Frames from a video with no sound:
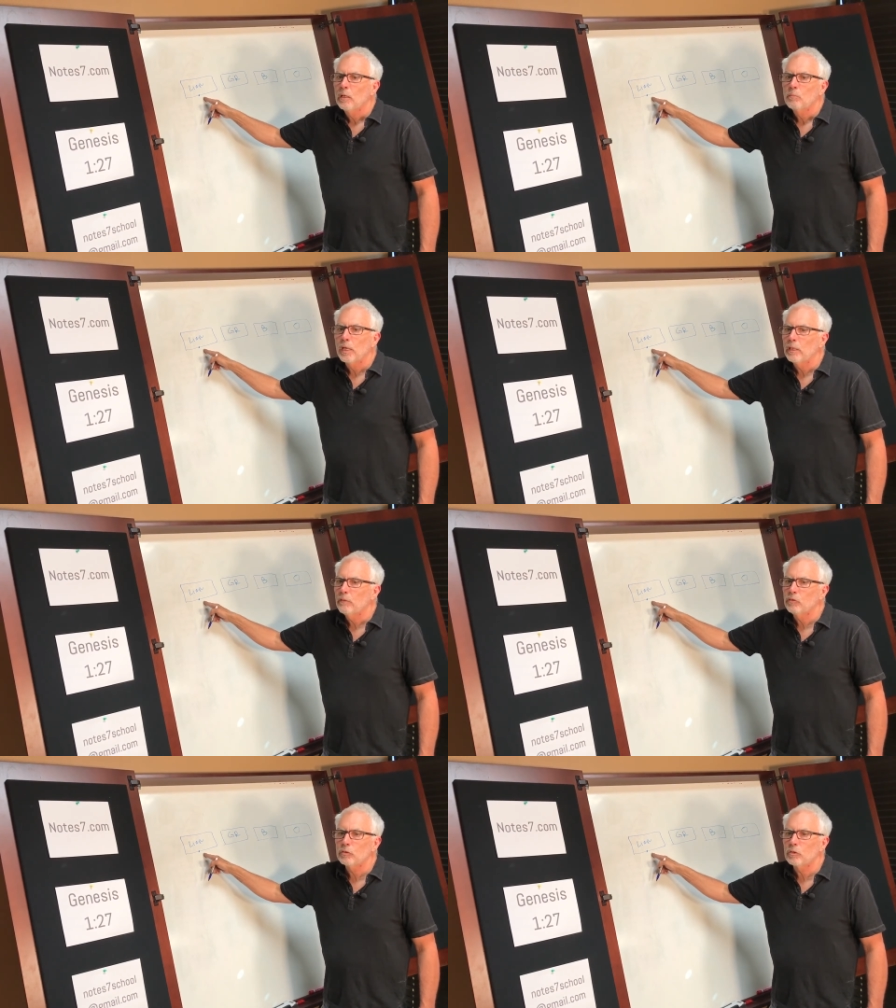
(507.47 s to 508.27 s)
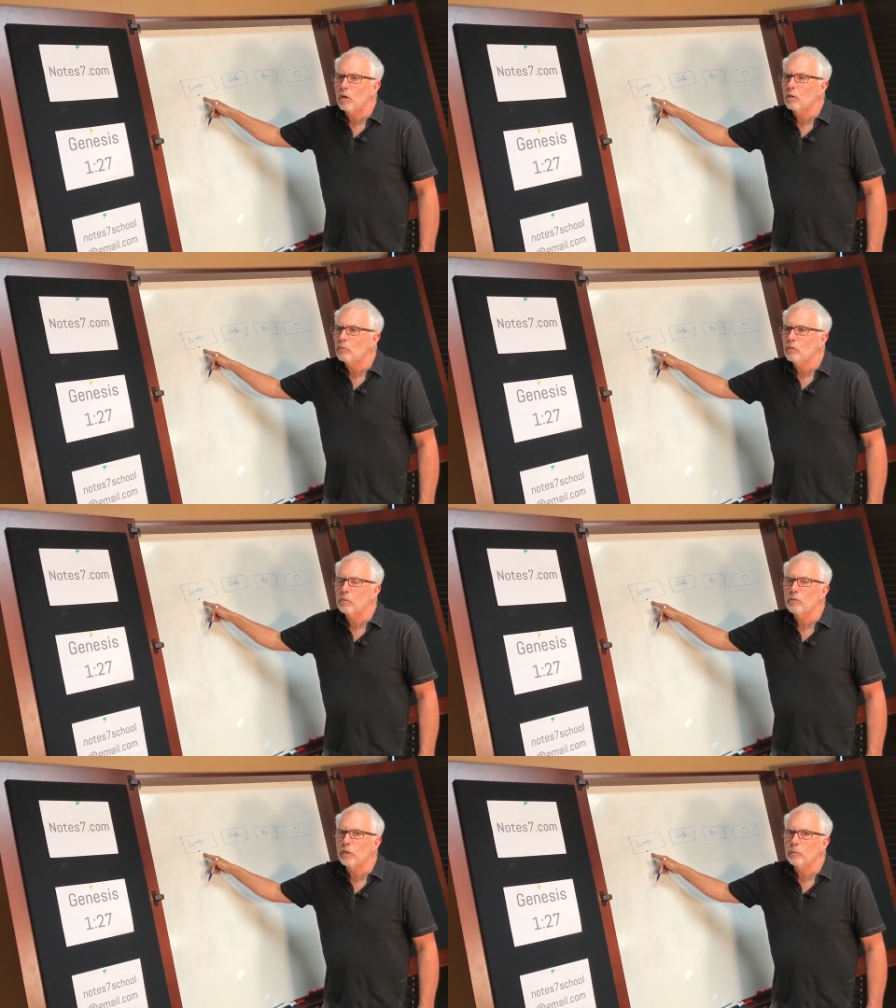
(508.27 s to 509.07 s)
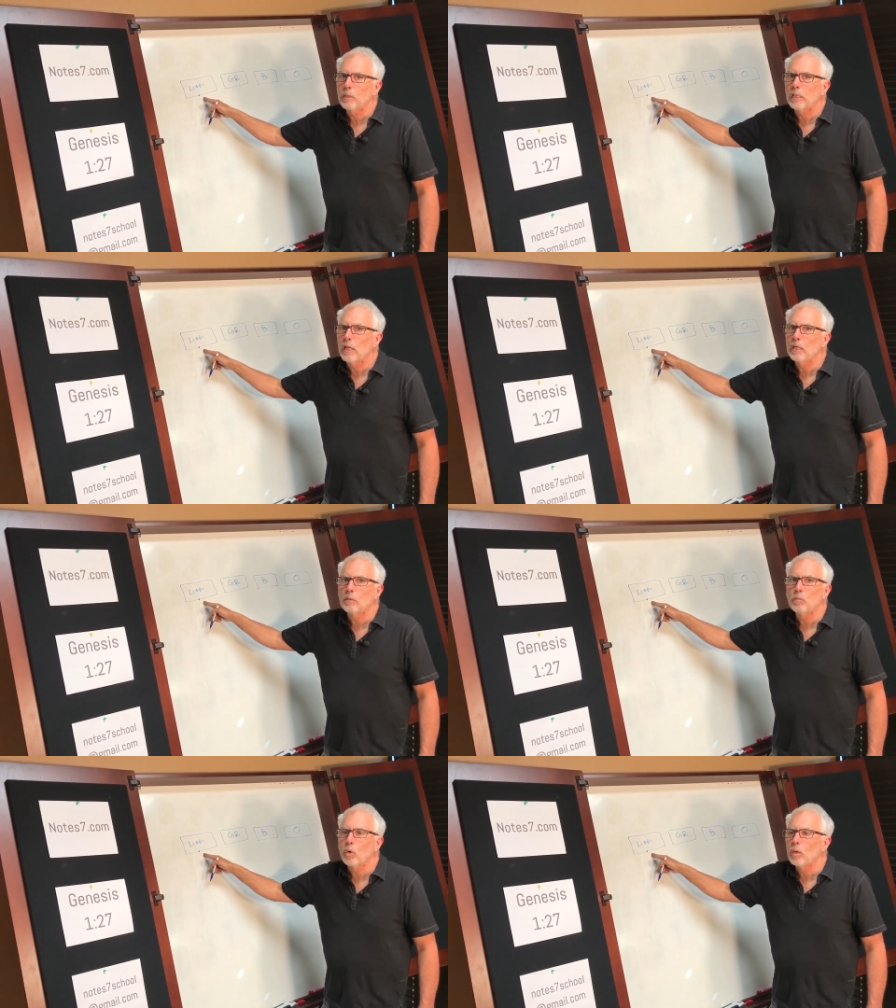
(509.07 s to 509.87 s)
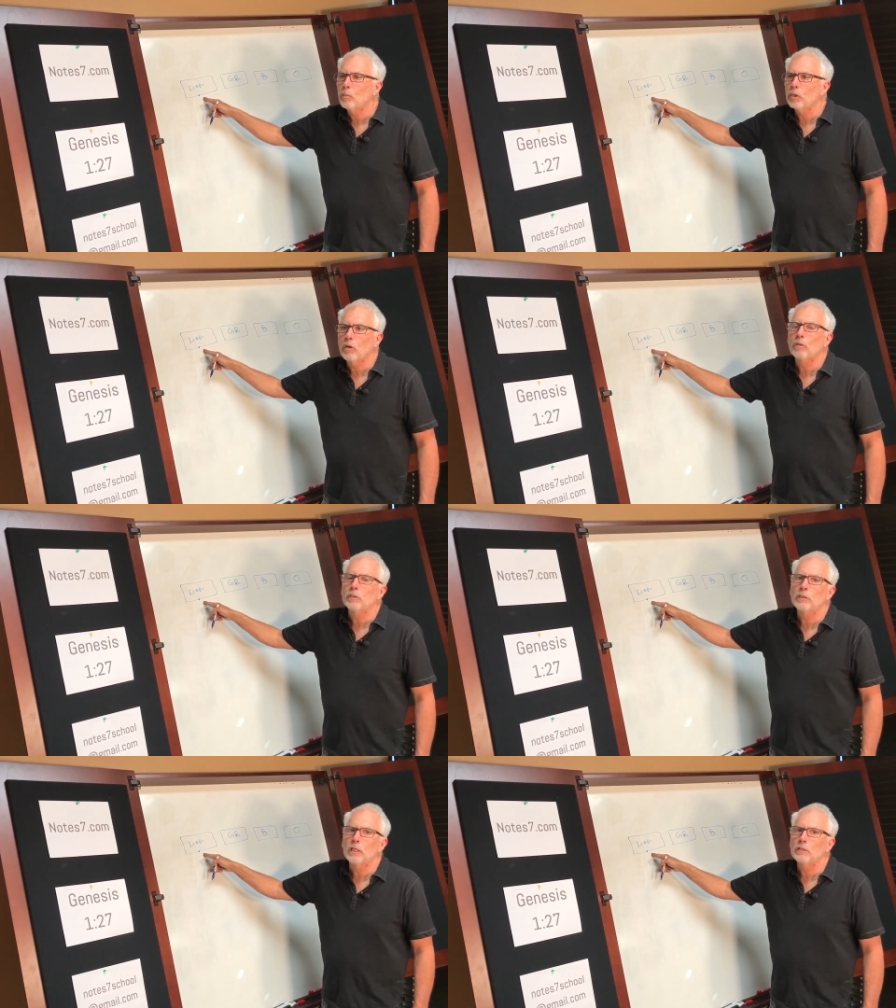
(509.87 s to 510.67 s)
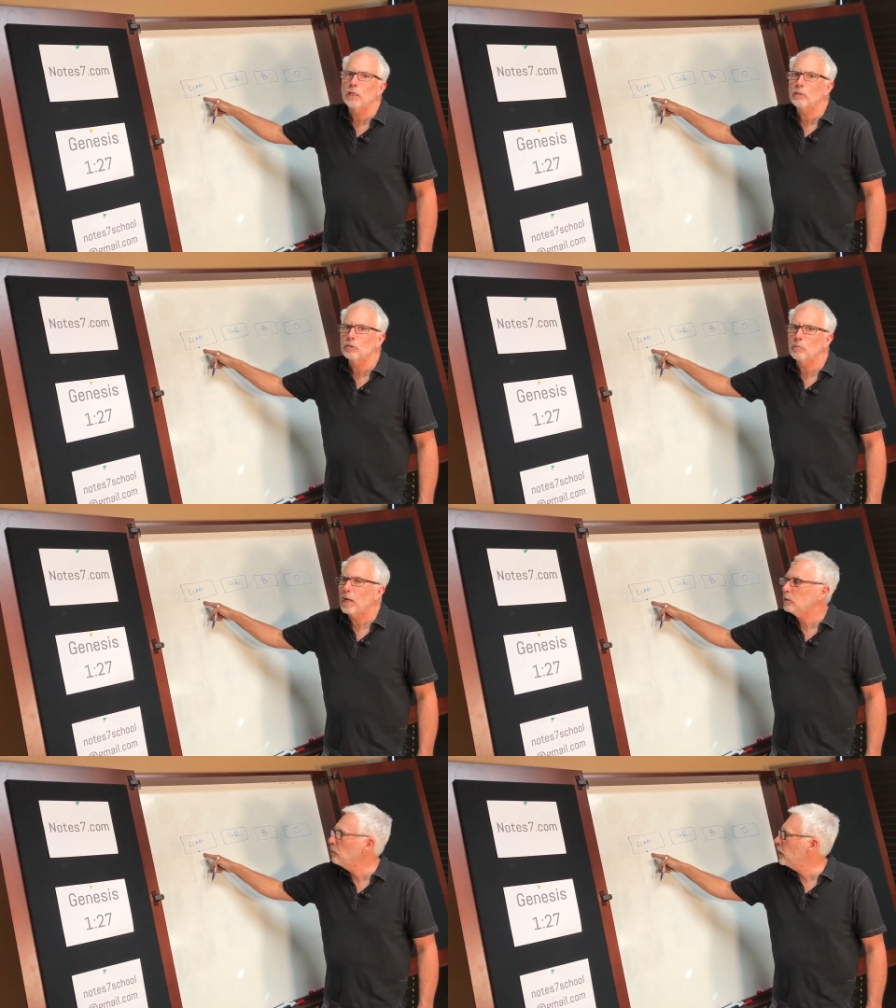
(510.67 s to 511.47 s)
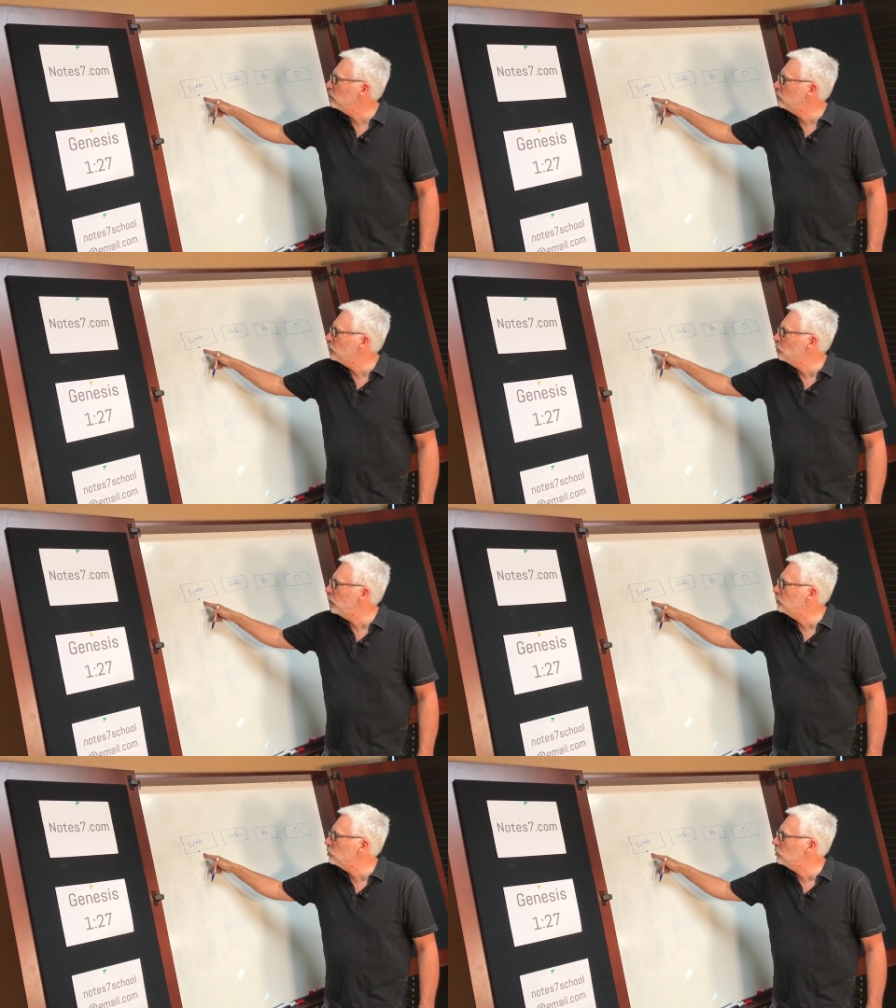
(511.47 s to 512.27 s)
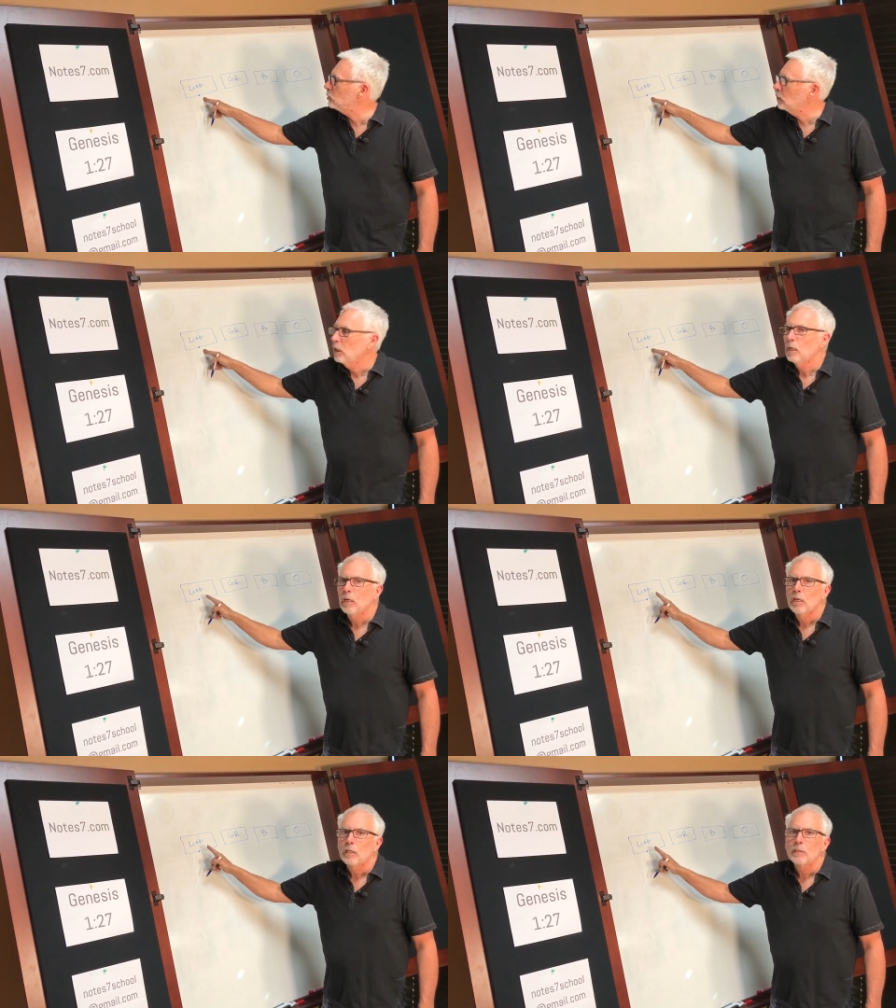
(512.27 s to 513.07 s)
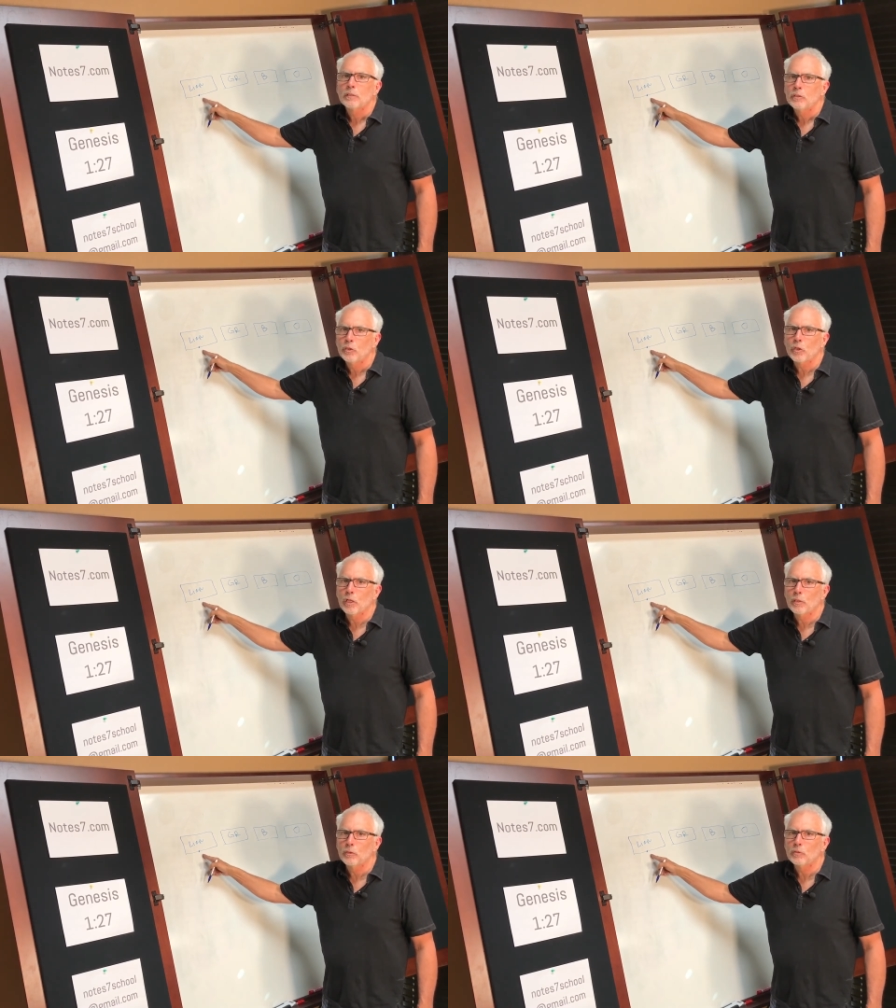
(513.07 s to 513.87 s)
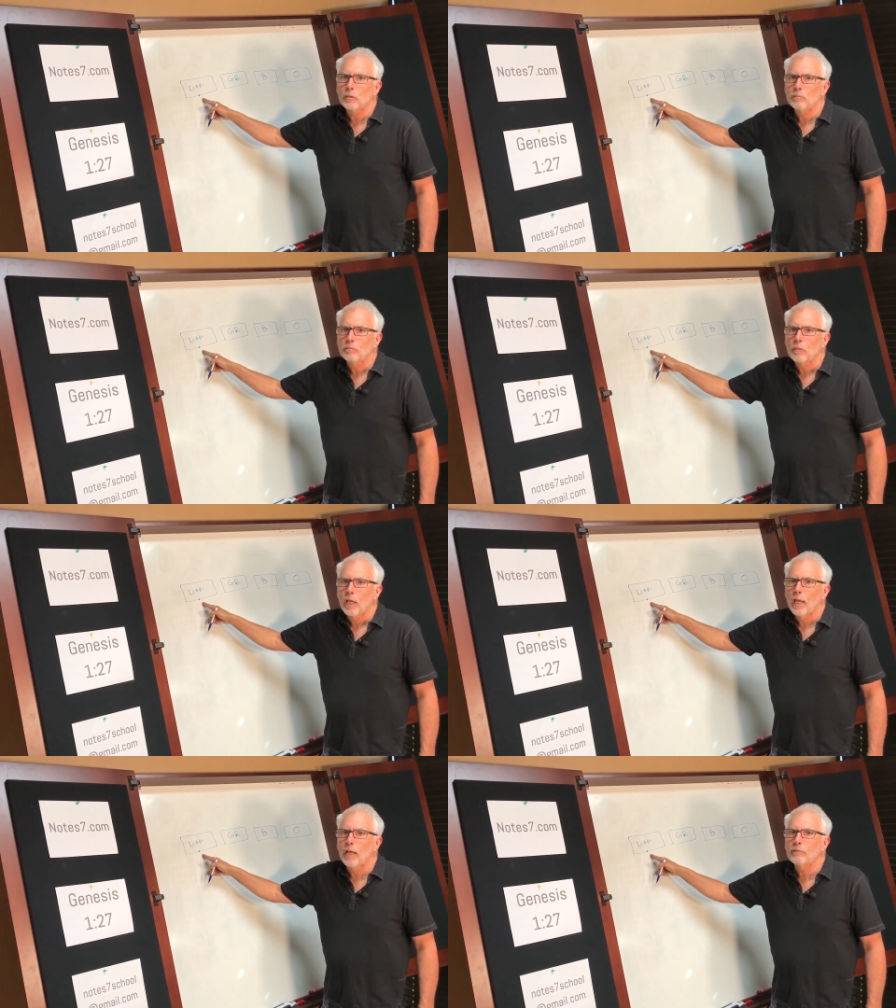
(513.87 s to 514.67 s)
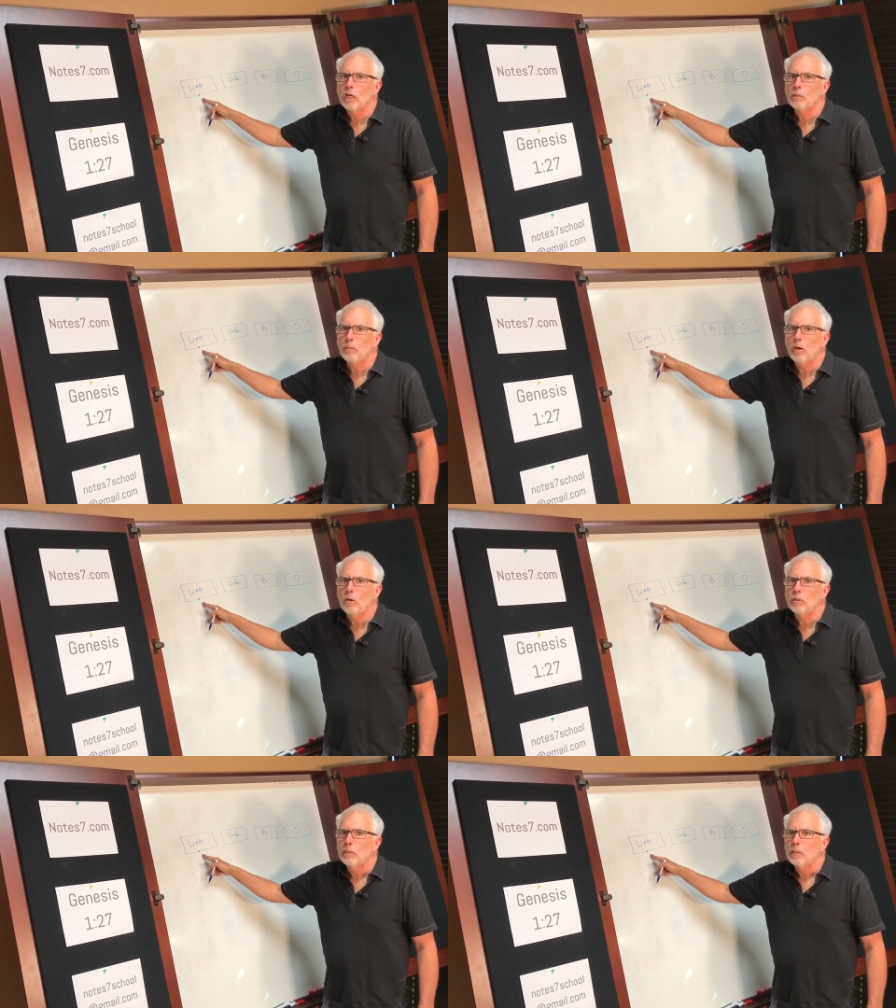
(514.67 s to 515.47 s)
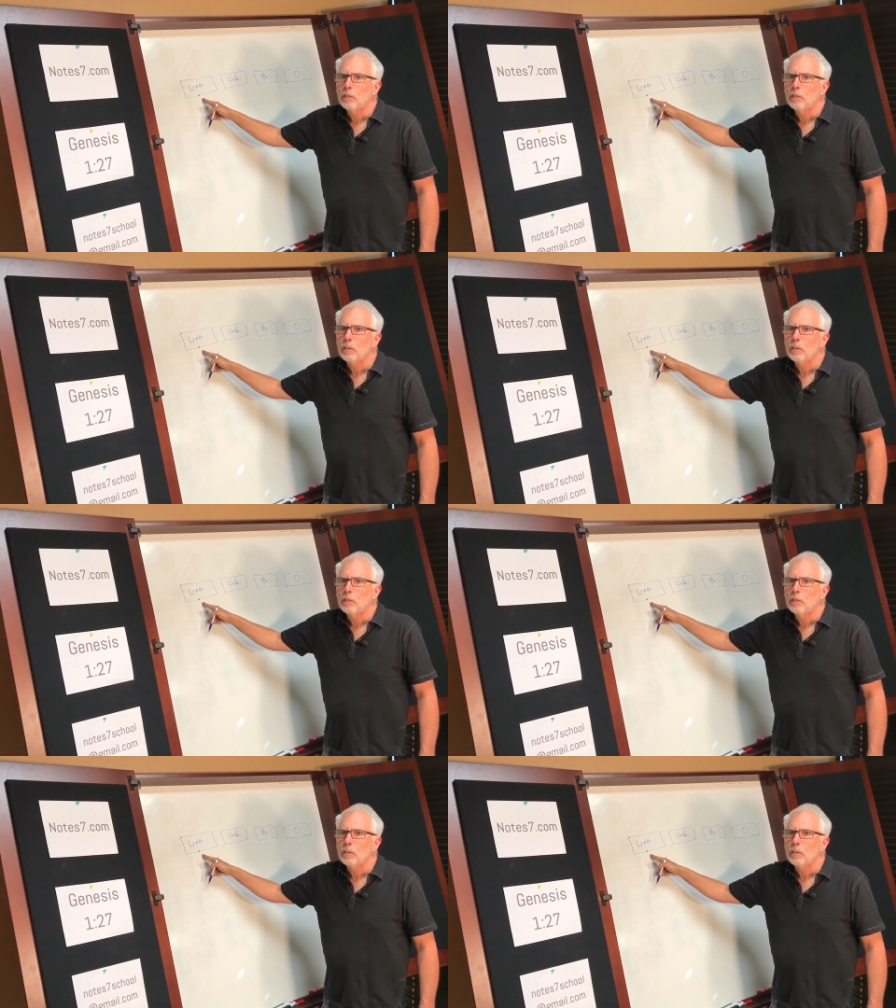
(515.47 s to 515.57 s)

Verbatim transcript: But if you start from the very beginning and bore them with all the details of mathematical equations, you're going to lose them. Hey, I've got a ball.